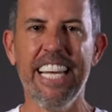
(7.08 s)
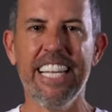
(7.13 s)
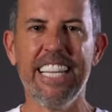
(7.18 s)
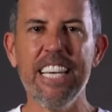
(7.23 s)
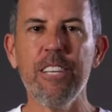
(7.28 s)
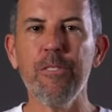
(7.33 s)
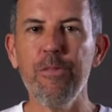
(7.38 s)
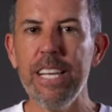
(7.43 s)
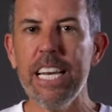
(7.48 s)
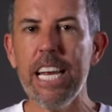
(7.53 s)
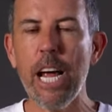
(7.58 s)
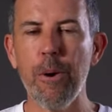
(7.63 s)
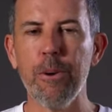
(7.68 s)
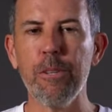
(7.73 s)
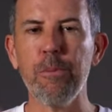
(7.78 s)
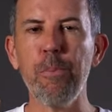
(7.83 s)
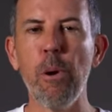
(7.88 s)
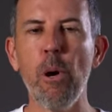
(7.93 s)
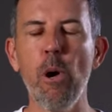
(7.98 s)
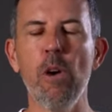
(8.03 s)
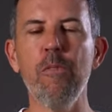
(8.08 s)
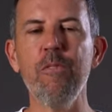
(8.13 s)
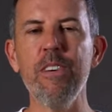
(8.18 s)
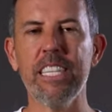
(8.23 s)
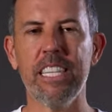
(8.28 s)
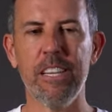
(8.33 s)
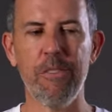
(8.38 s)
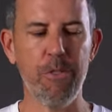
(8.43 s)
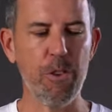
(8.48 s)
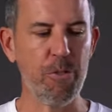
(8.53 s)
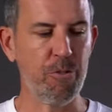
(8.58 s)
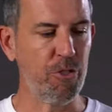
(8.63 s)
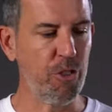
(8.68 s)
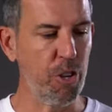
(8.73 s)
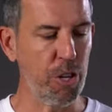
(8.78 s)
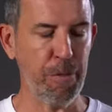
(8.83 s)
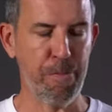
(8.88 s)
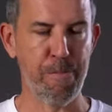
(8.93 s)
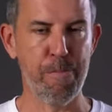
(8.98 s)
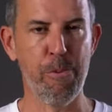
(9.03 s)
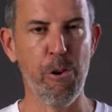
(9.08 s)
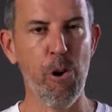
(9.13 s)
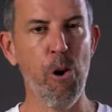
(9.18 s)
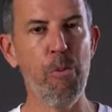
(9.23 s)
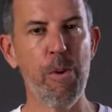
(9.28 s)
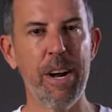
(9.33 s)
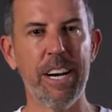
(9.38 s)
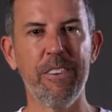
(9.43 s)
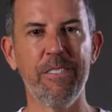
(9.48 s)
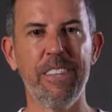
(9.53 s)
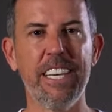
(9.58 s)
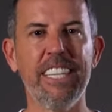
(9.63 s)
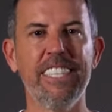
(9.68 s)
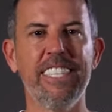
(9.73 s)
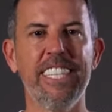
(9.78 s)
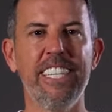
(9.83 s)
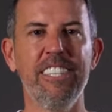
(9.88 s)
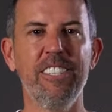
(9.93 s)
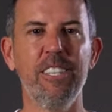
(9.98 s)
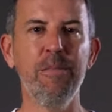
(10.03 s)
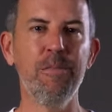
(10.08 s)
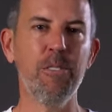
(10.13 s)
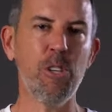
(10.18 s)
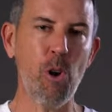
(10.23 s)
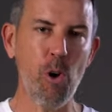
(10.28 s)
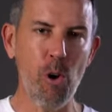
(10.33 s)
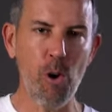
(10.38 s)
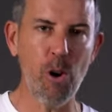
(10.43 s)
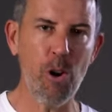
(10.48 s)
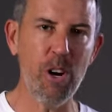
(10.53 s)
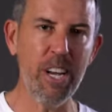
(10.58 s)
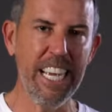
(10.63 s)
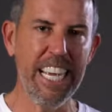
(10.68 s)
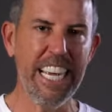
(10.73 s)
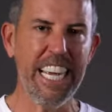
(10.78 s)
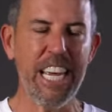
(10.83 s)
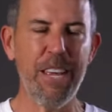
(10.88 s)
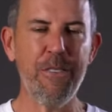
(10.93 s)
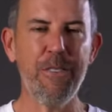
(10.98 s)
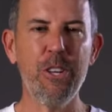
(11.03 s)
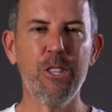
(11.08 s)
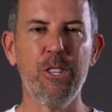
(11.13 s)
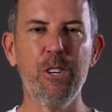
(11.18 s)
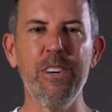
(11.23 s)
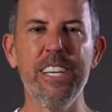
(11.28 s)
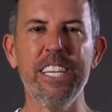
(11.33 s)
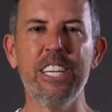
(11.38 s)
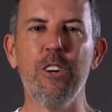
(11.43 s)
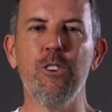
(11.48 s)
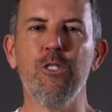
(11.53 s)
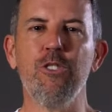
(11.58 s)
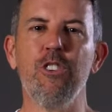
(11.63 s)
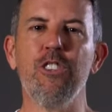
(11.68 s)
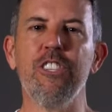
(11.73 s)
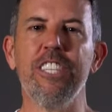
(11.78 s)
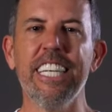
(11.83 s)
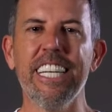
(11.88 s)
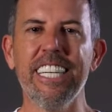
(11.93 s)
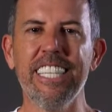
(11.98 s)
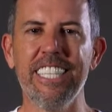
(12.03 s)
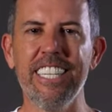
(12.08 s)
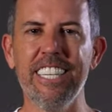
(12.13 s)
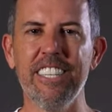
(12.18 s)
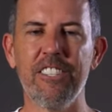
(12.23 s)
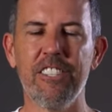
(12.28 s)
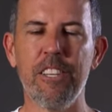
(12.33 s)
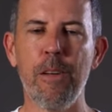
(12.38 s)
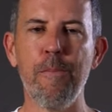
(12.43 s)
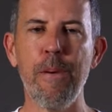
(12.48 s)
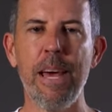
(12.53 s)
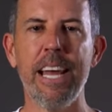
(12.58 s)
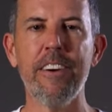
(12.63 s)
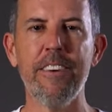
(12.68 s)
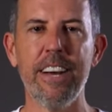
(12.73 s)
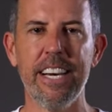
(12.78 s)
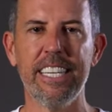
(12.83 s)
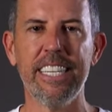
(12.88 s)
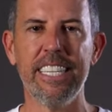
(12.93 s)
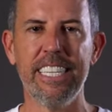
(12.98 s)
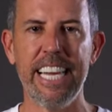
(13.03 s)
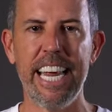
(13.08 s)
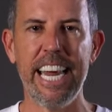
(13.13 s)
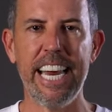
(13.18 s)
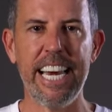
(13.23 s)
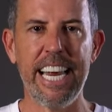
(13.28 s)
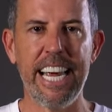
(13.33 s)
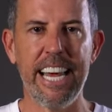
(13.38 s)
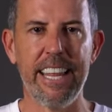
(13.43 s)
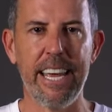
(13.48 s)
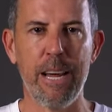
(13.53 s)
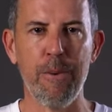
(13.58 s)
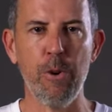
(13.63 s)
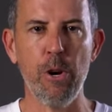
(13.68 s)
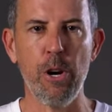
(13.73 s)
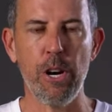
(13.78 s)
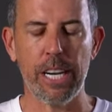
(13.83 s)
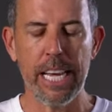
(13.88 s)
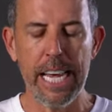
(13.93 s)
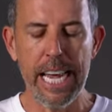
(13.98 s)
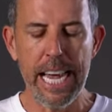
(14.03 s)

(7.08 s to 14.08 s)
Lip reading: This video is perfect if you've just bought one of these systems or if you're doing your due diligence to better understand how they work.